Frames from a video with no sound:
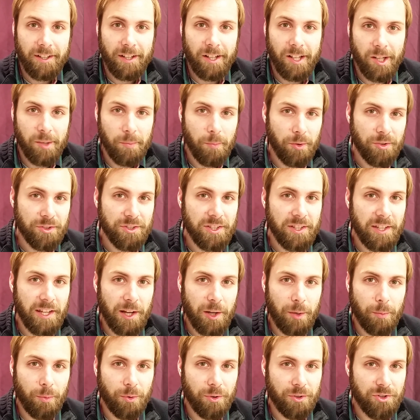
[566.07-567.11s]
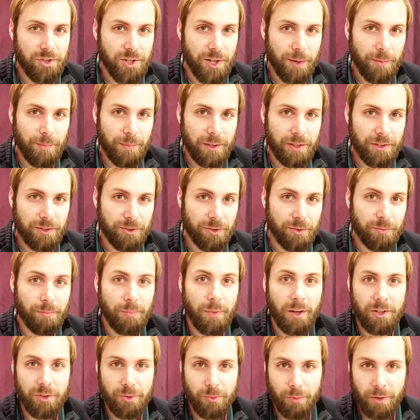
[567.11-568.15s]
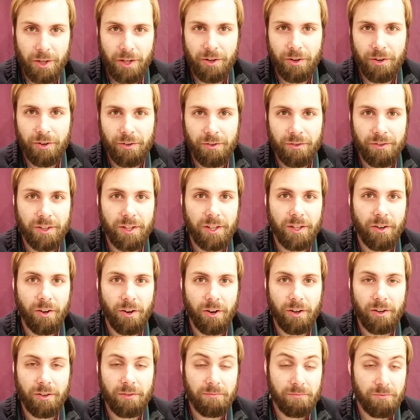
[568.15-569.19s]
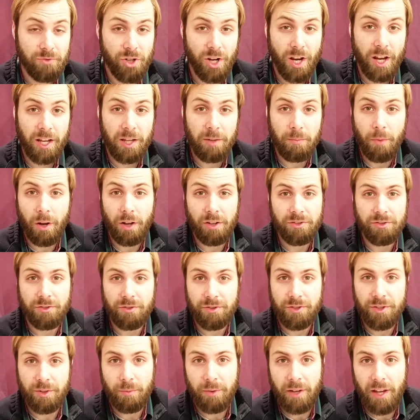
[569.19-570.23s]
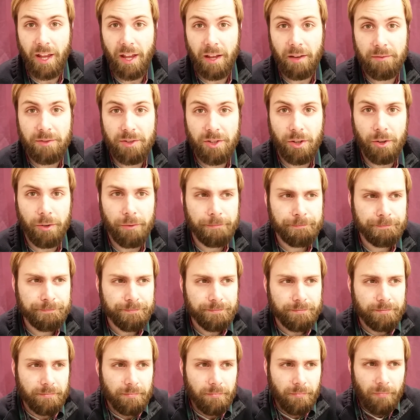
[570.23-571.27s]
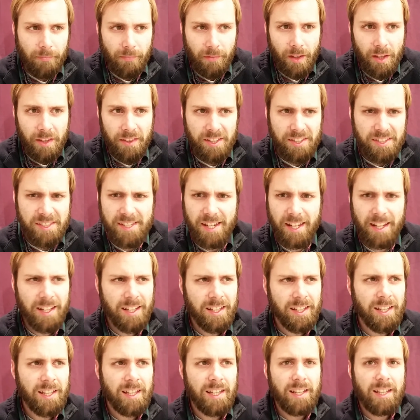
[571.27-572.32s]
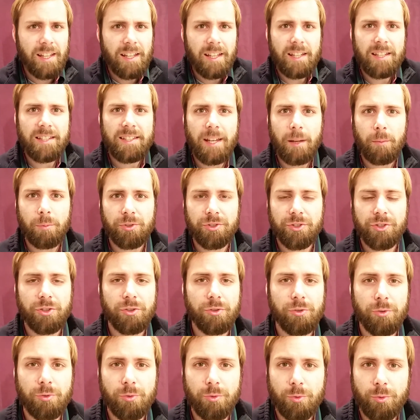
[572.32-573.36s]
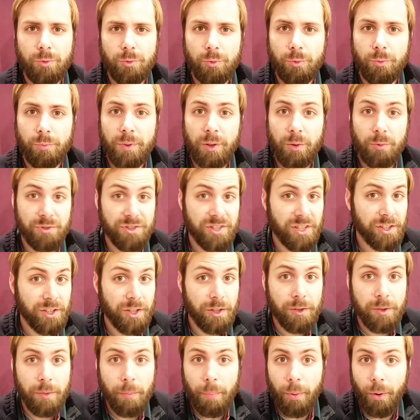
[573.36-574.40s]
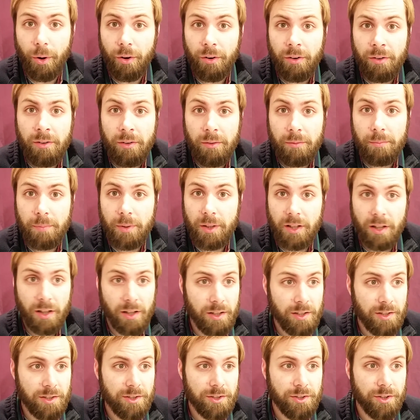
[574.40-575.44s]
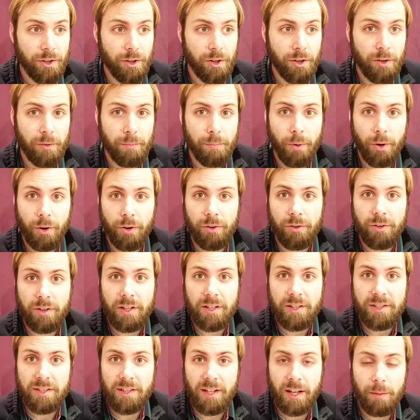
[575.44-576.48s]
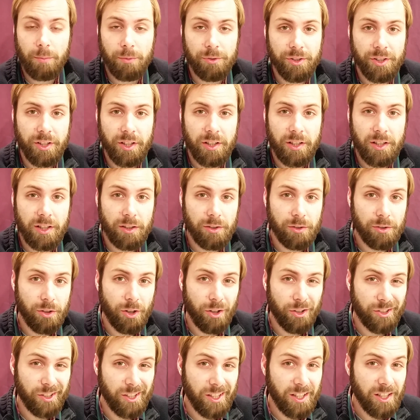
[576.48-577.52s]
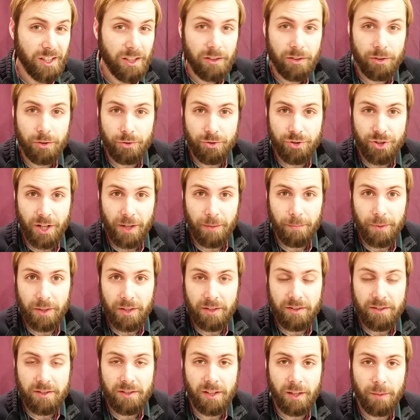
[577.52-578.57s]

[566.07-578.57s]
Most of the Airborne champions are much weaker than our giant monsters that we have. So this deck is able to be resilient to burn because their burn isn't able to kill hardly any of your champions.